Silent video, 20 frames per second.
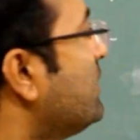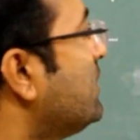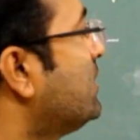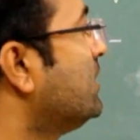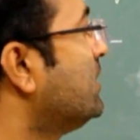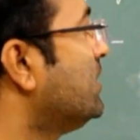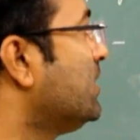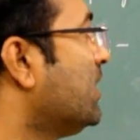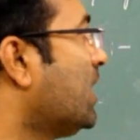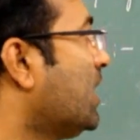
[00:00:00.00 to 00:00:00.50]
with
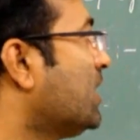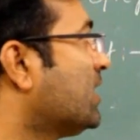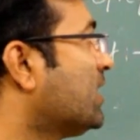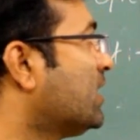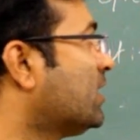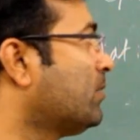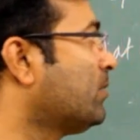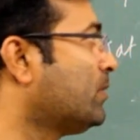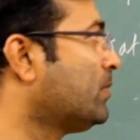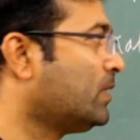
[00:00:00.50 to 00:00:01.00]
the either
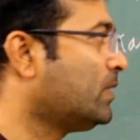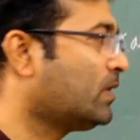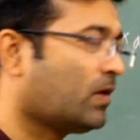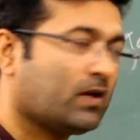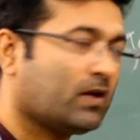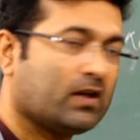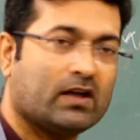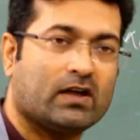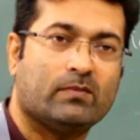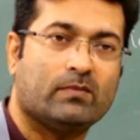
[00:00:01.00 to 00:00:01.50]
it may be
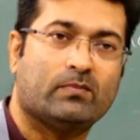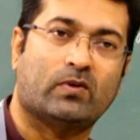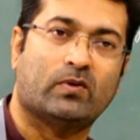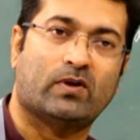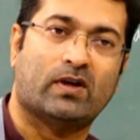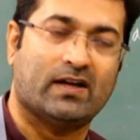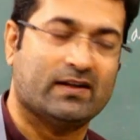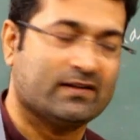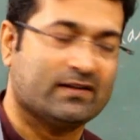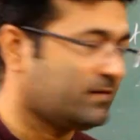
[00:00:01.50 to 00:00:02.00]
ordinary
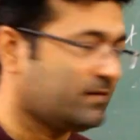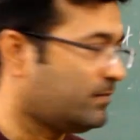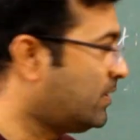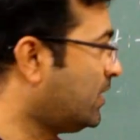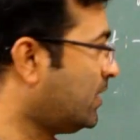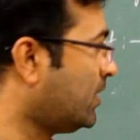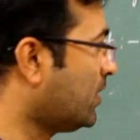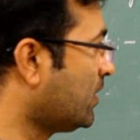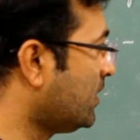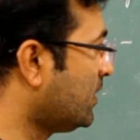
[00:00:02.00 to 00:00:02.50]
Portland
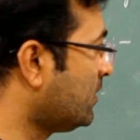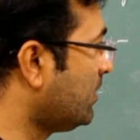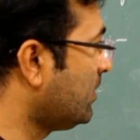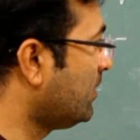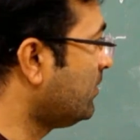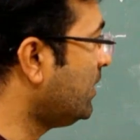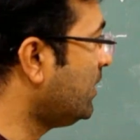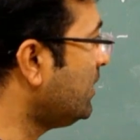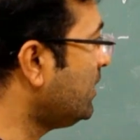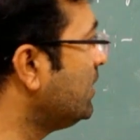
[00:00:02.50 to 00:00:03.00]
cement or it may
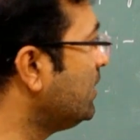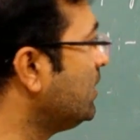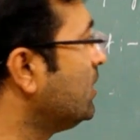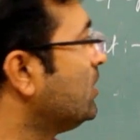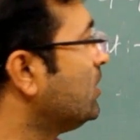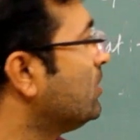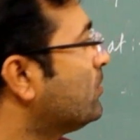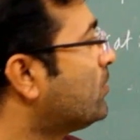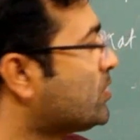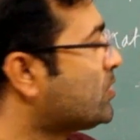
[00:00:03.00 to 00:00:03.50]
be a
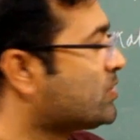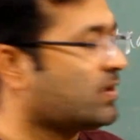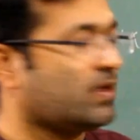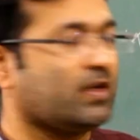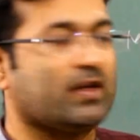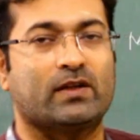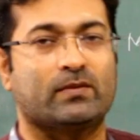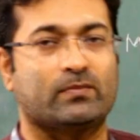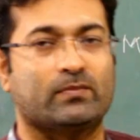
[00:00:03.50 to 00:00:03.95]
pozzolanic